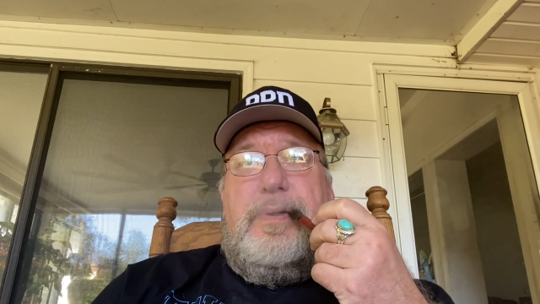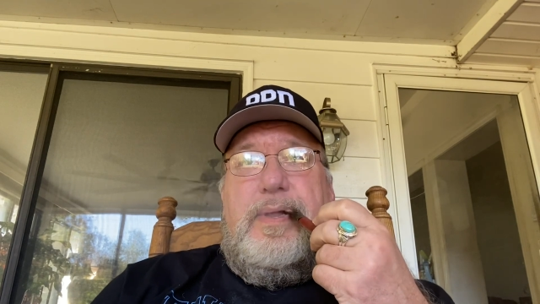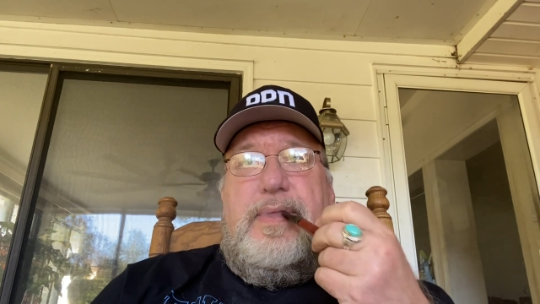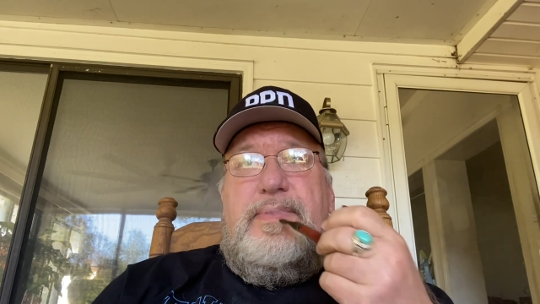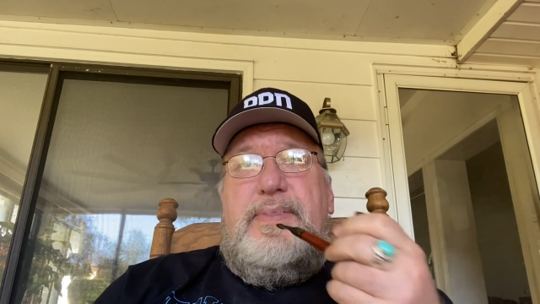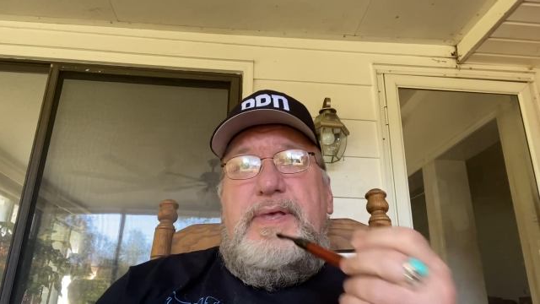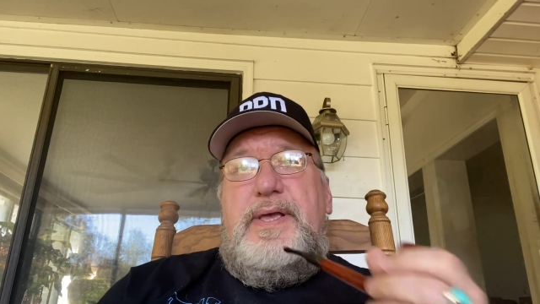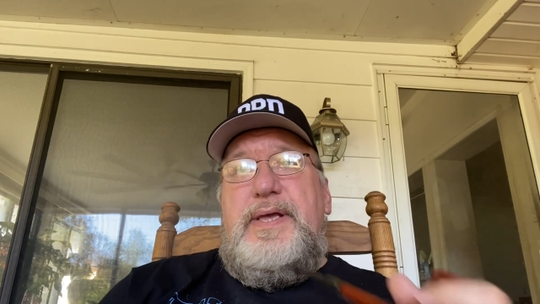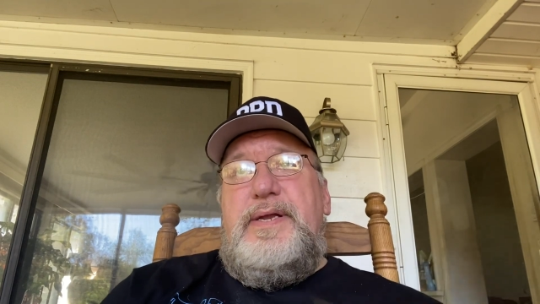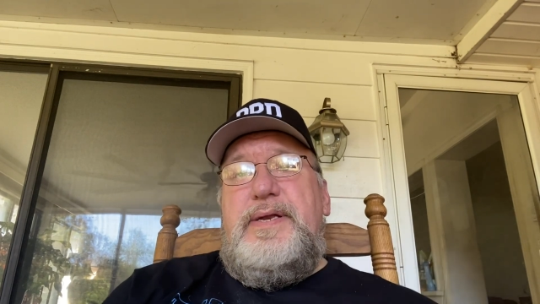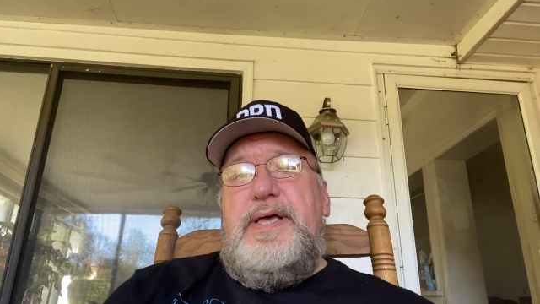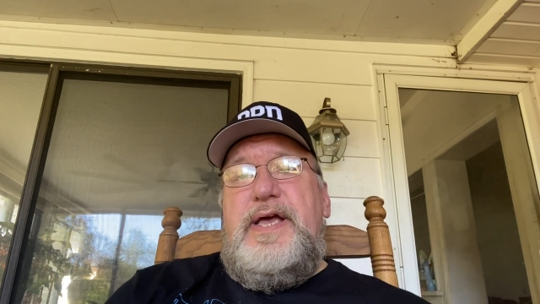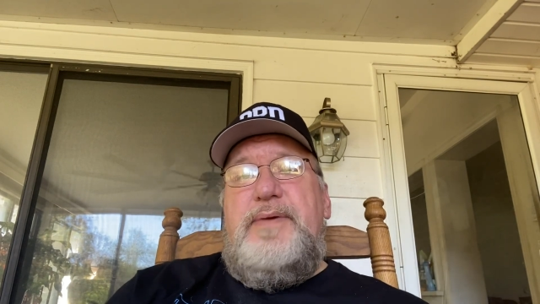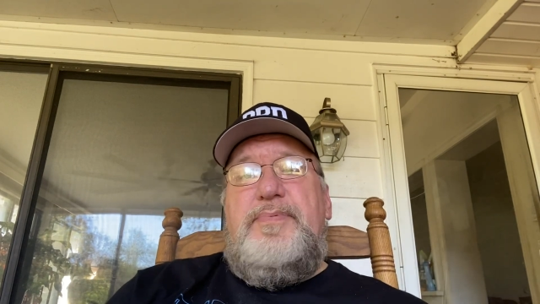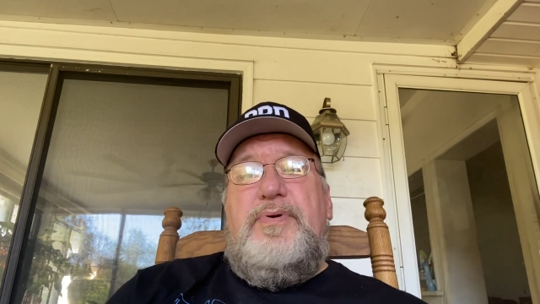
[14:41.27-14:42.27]
The
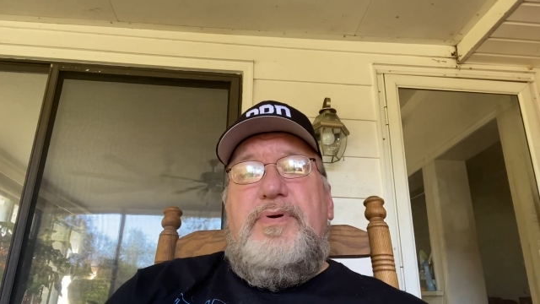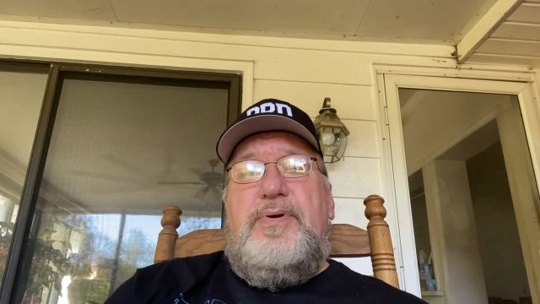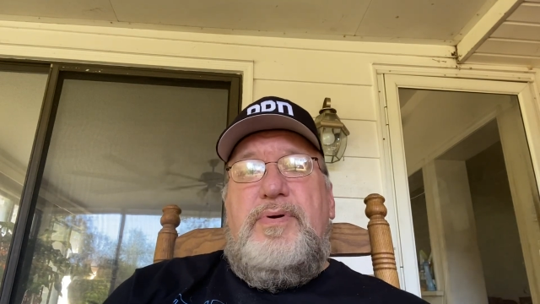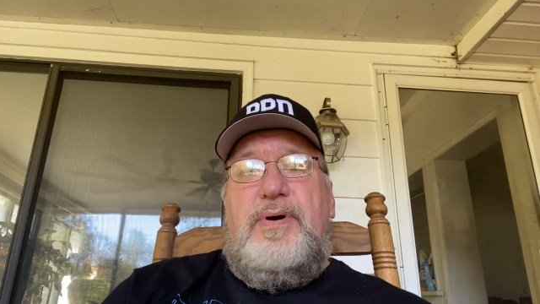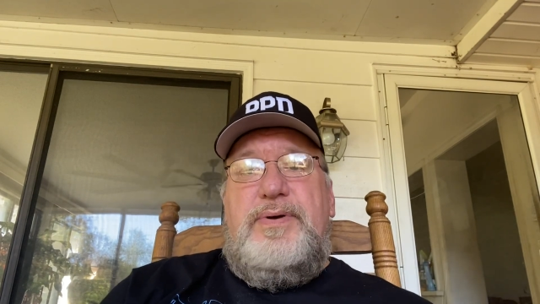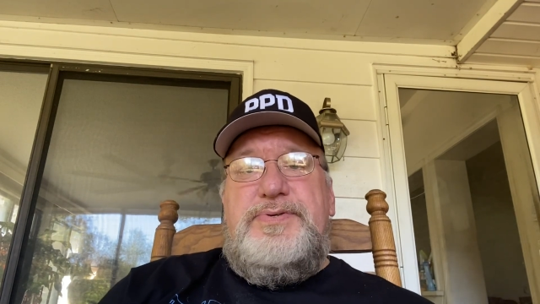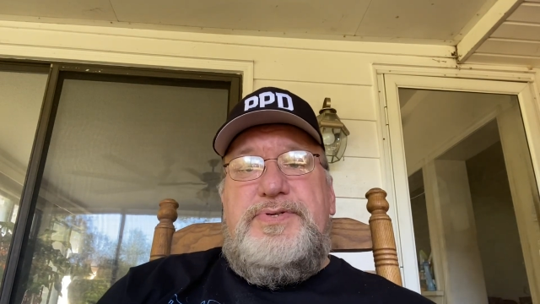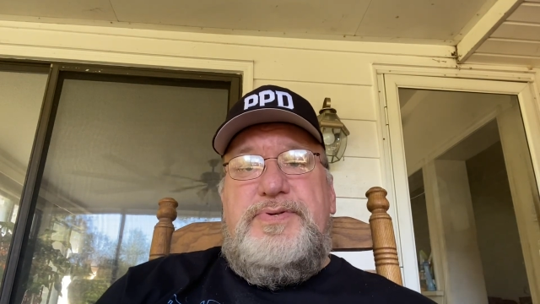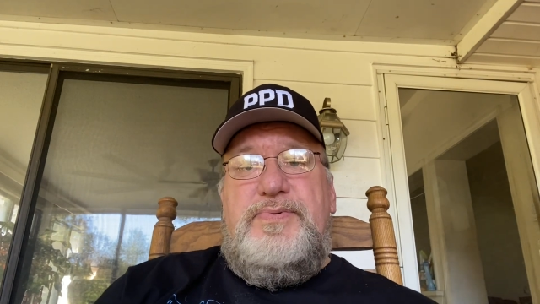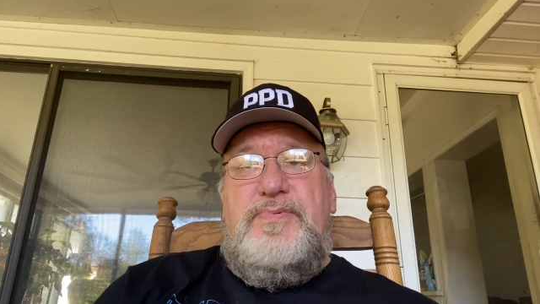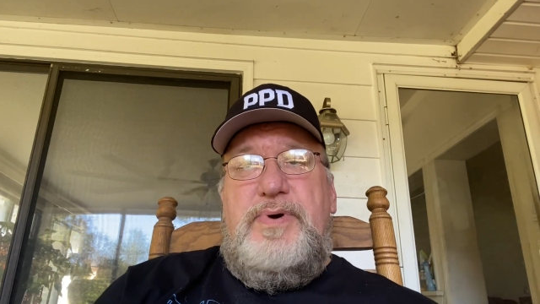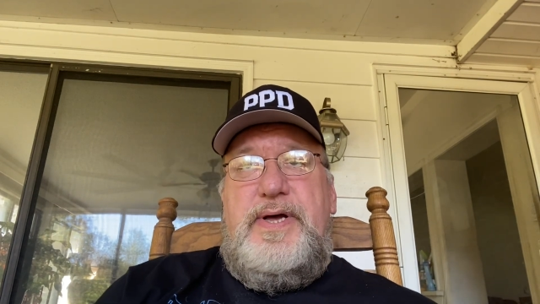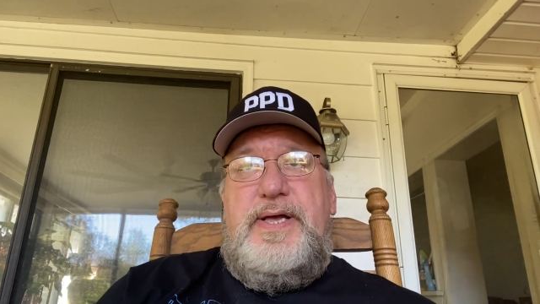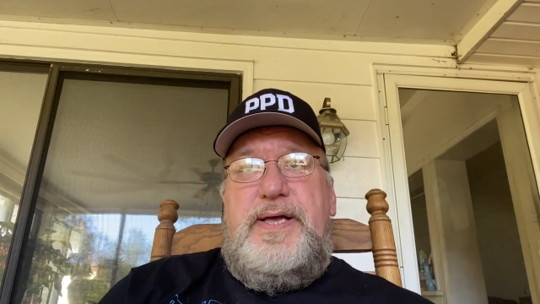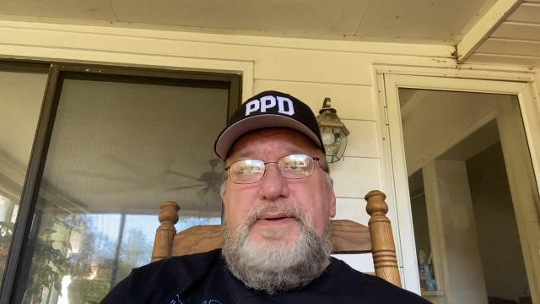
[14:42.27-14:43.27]
neighbor across the
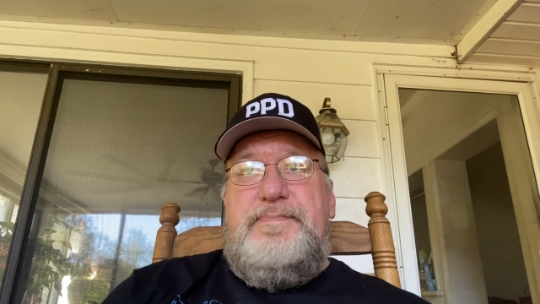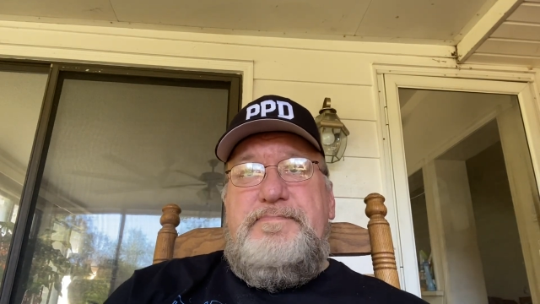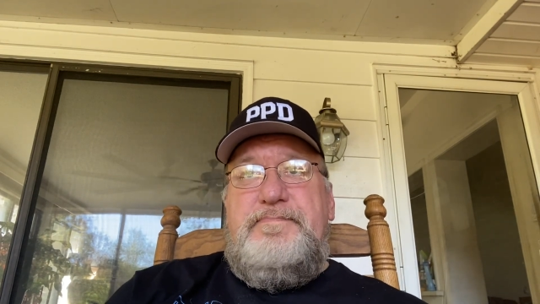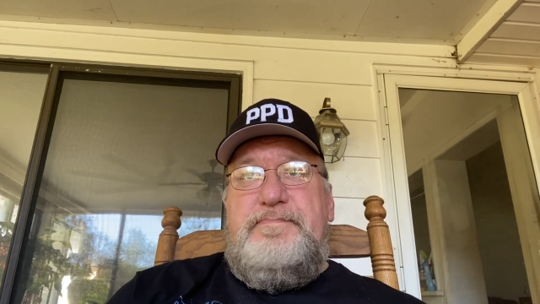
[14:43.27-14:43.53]
way